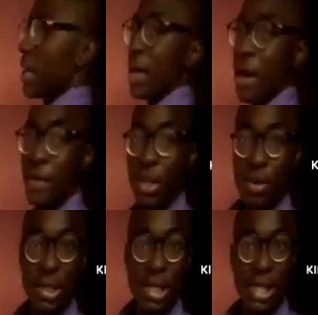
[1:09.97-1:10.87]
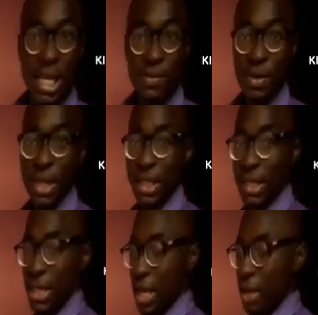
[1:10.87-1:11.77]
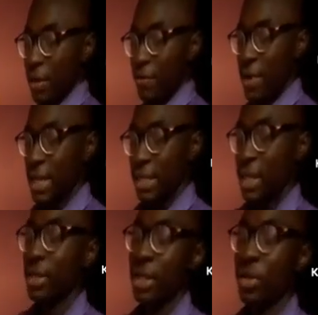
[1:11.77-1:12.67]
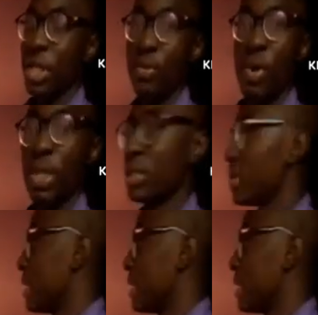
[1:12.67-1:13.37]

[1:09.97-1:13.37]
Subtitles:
after Thursday, the next 4 days is Friday, Saturday, Sunday, Monday. So the